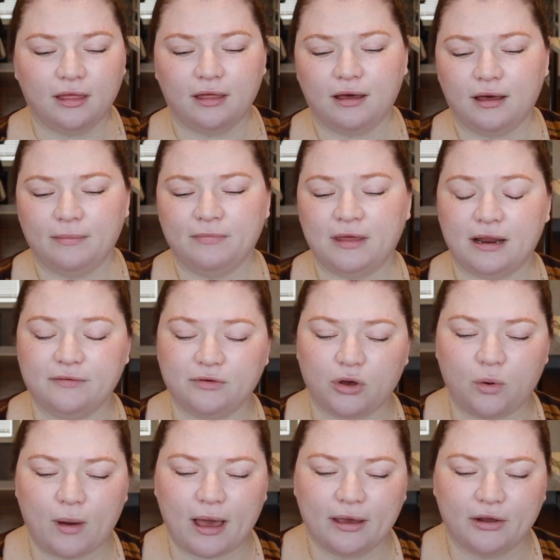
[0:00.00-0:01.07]
that I've
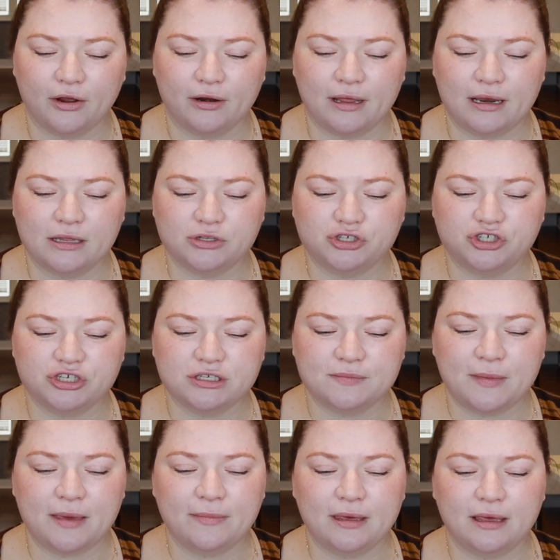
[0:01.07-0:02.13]
acquired, and it's just
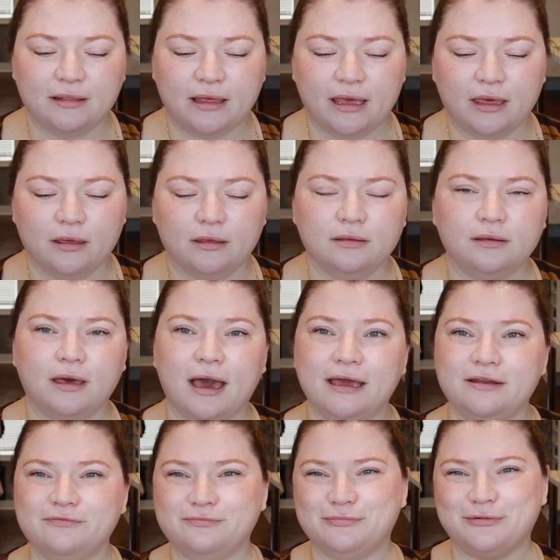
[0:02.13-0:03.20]
made me like
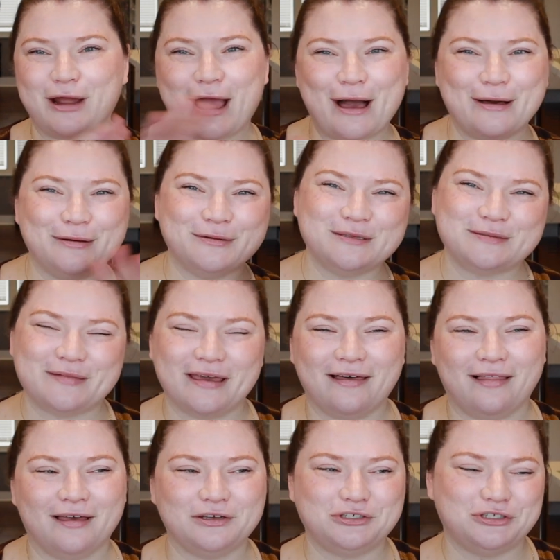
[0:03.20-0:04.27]
kind of browse my
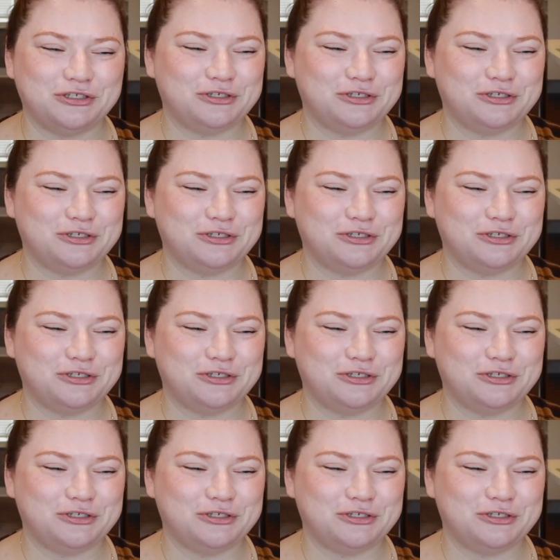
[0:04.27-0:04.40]
collection,